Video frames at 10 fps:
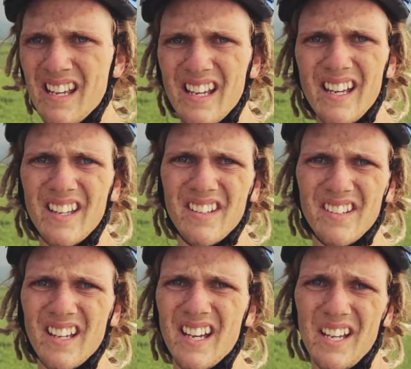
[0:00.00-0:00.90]
And
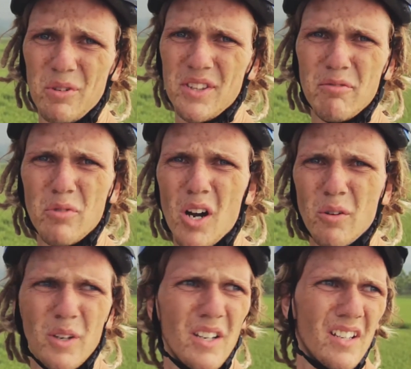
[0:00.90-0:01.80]
I went the
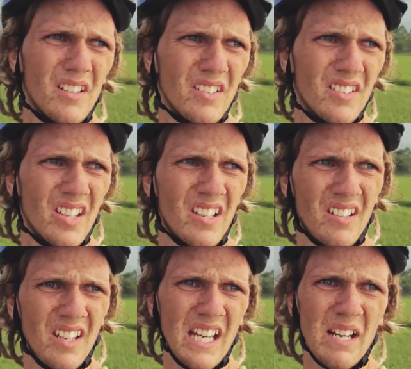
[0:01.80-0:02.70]
wrong way because
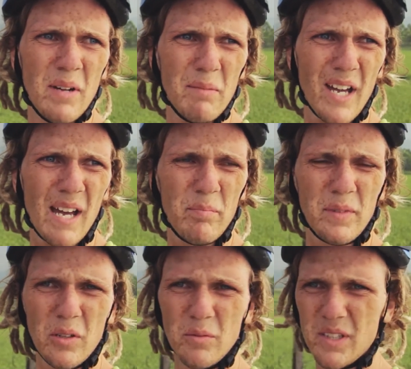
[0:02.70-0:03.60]
my map
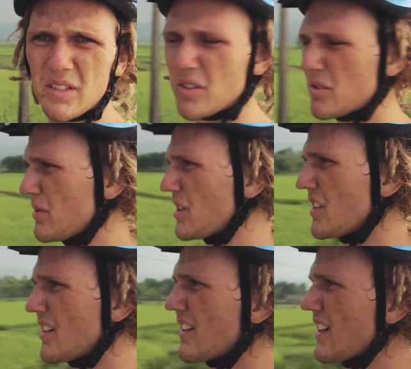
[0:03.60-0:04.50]
told me so, but
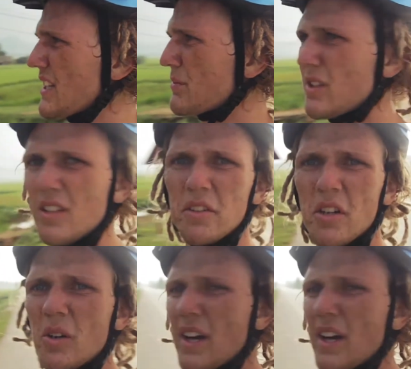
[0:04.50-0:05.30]
as we all know,